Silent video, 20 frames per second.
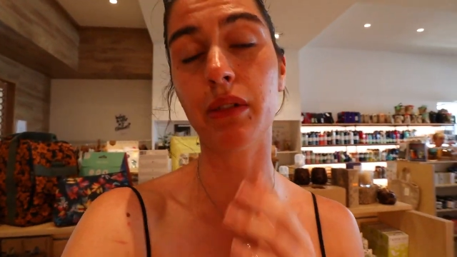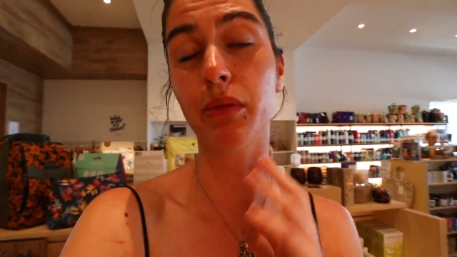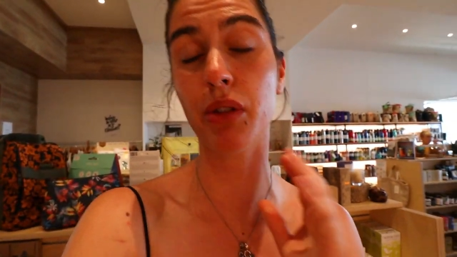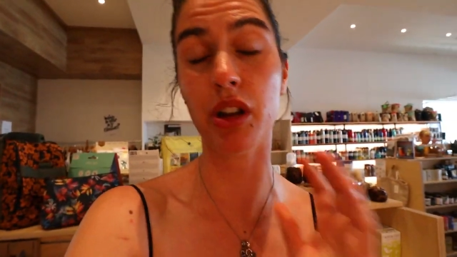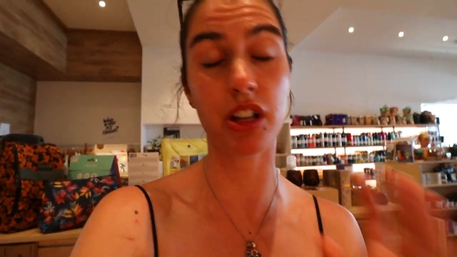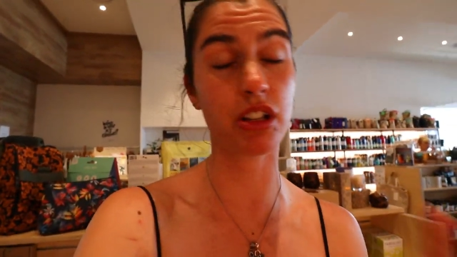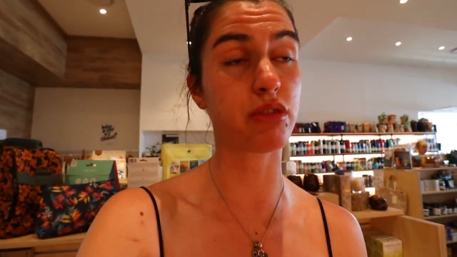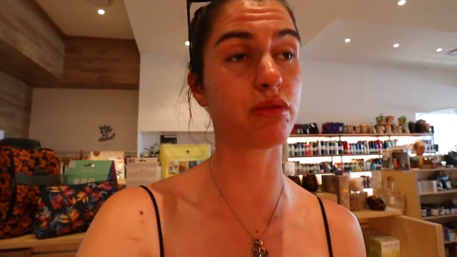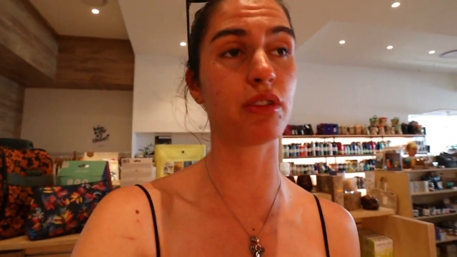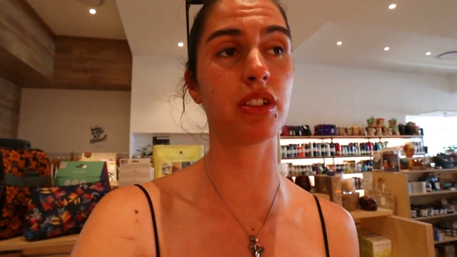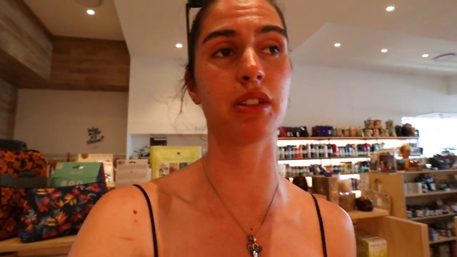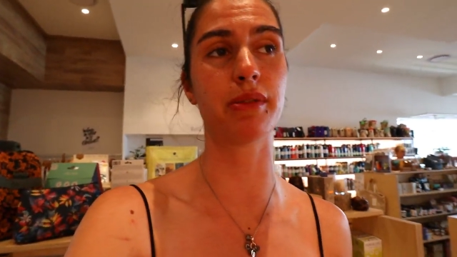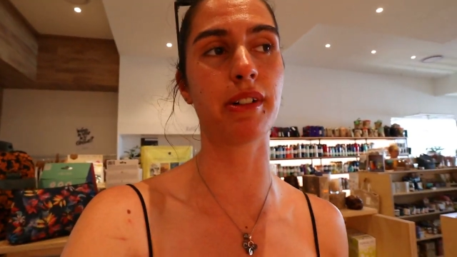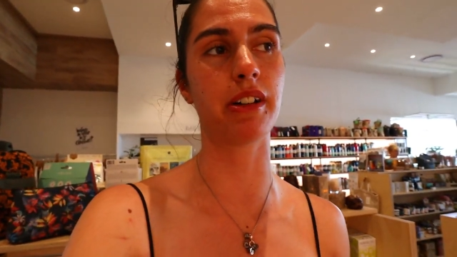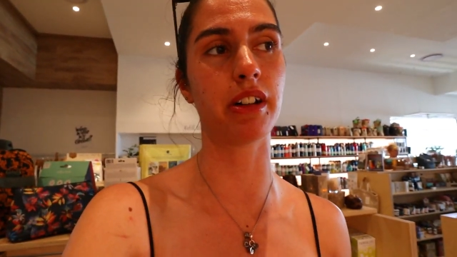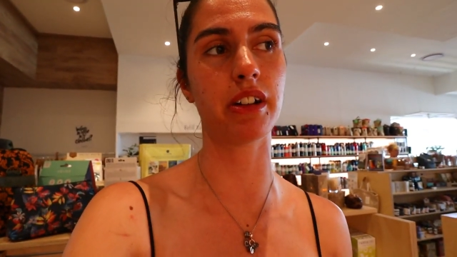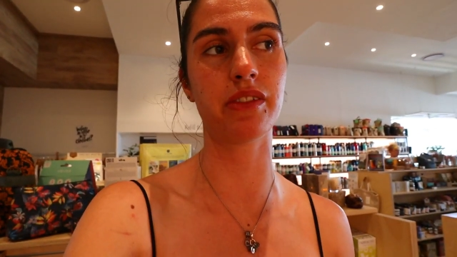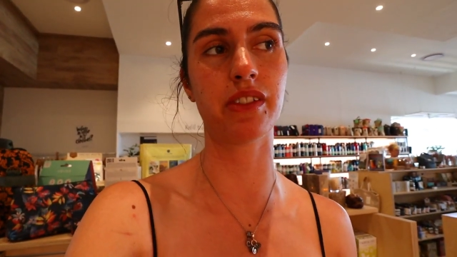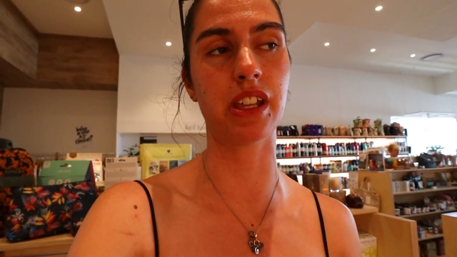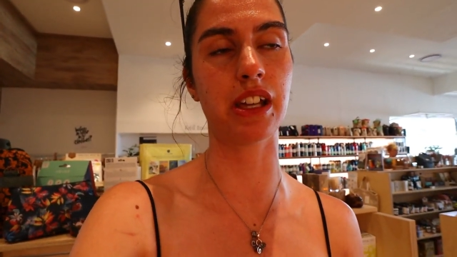it works really
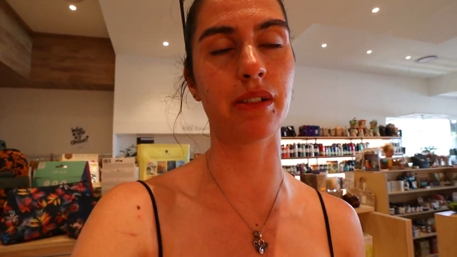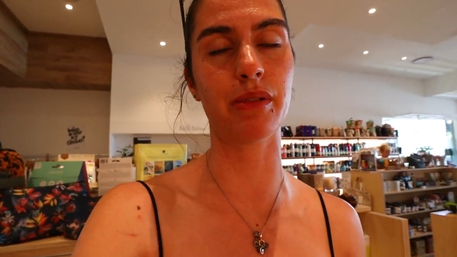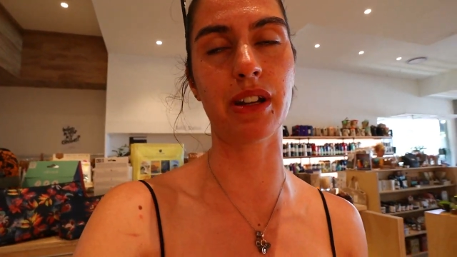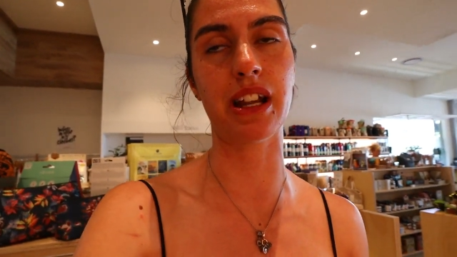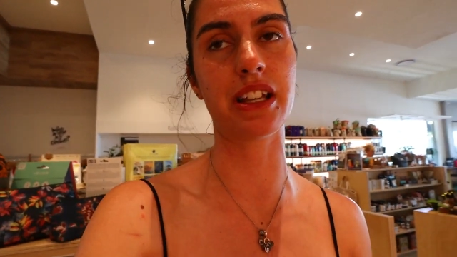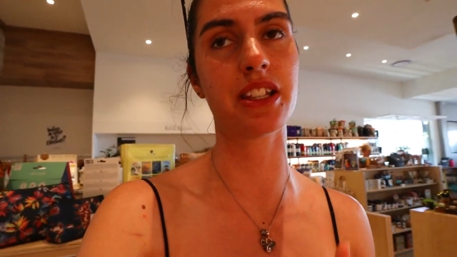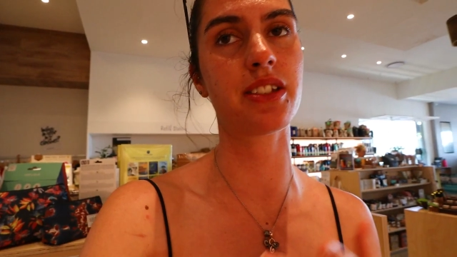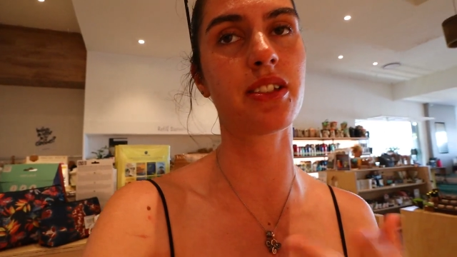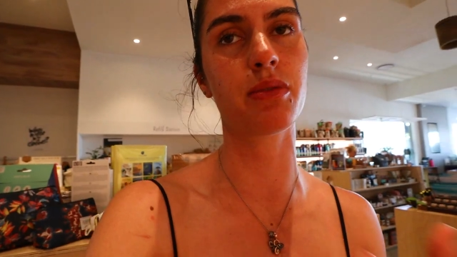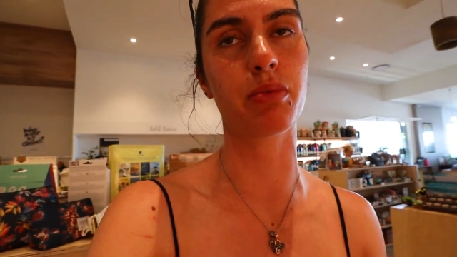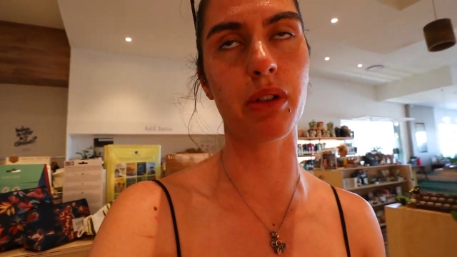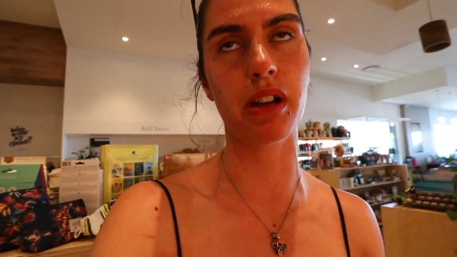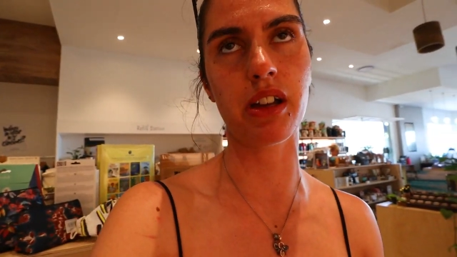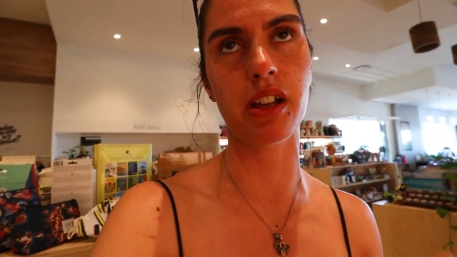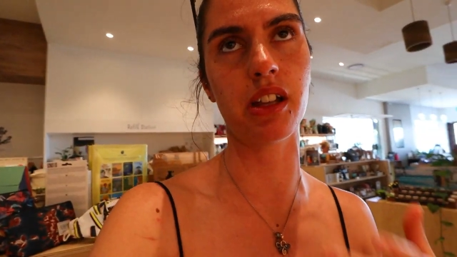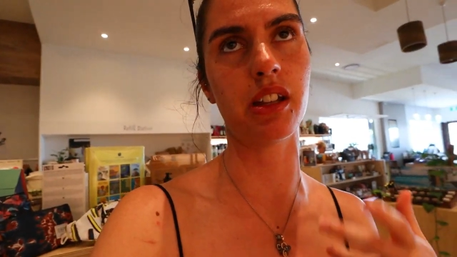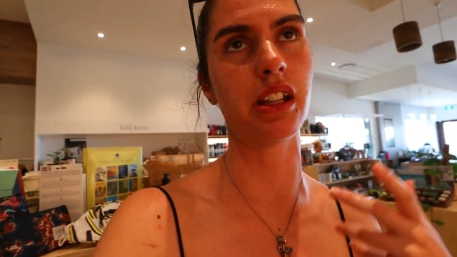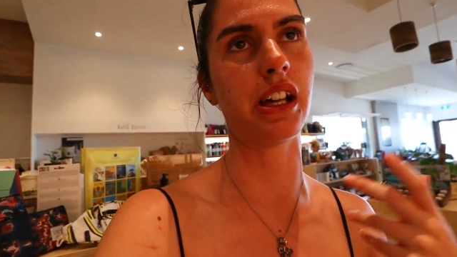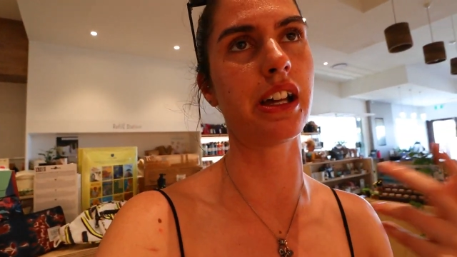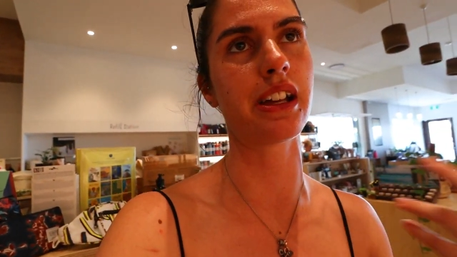well even like when I
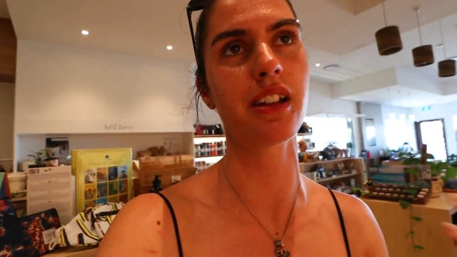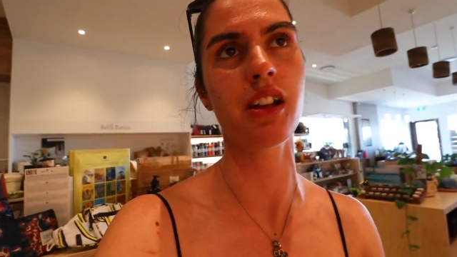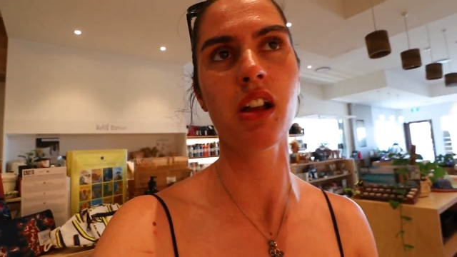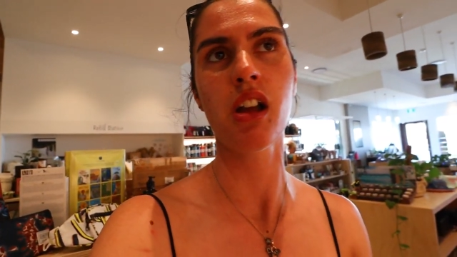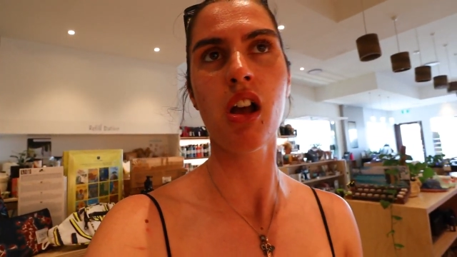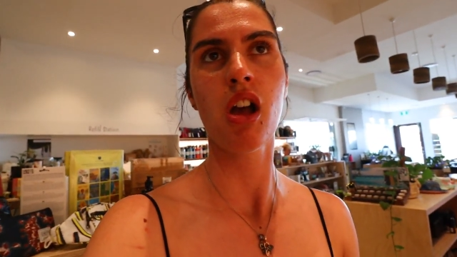sweat and like